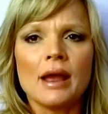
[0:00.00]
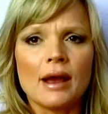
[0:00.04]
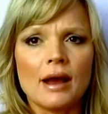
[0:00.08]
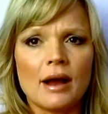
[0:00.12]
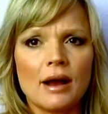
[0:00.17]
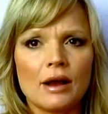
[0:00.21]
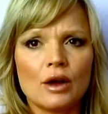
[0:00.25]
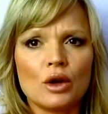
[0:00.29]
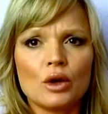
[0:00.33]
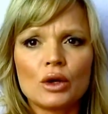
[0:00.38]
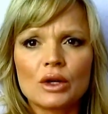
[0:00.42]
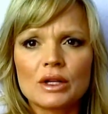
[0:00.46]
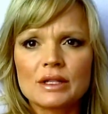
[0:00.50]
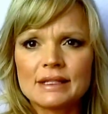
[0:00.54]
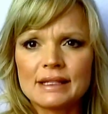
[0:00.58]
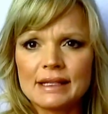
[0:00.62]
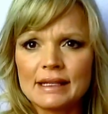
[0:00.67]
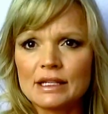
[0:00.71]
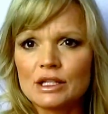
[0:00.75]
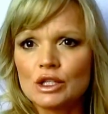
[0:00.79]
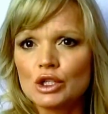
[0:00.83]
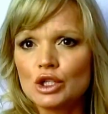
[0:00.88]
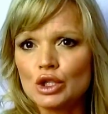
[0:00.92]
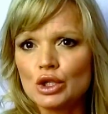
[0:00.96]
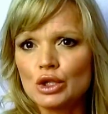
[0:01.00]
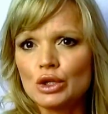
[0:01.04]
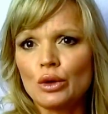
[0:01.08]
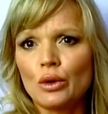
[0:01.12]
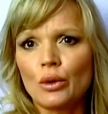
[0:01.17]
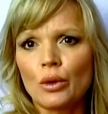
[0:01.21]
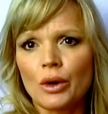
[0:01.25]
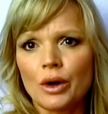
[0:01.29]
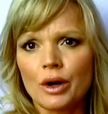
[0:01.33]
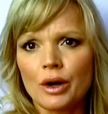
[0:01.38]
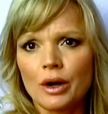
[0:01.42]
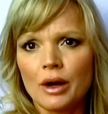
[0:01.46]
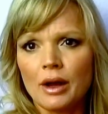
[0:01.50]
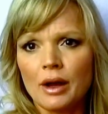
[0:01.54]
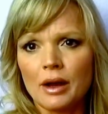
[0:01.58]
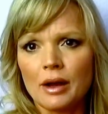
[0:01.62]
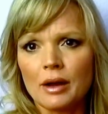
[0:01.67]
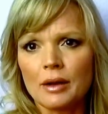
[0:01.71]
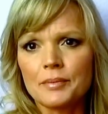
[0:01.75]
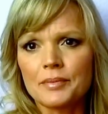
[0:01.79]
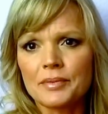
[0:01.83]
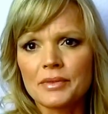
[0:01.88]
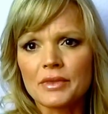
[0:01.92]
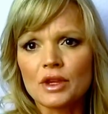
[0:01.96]
hooks into
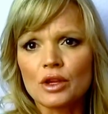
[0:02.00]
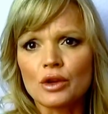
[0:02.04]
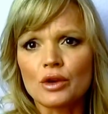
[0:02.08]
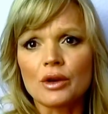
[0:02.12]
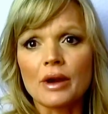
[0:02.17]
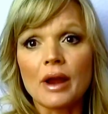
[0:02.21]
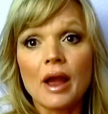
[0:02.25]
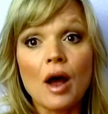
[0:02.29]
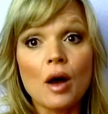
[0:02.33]
your